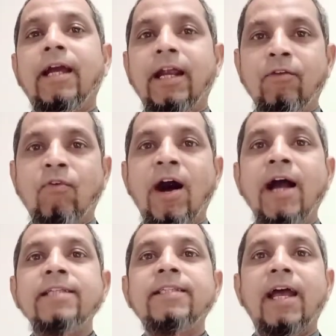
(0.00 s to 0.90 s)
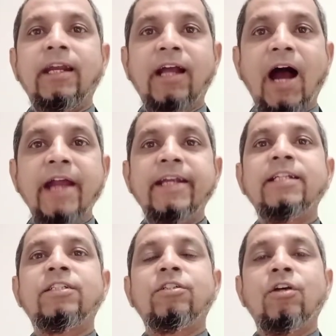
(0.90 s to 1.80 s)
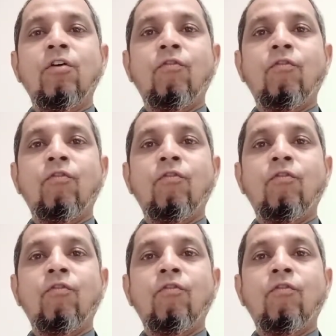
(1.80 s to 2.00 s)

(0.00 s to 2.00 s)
advice and guidance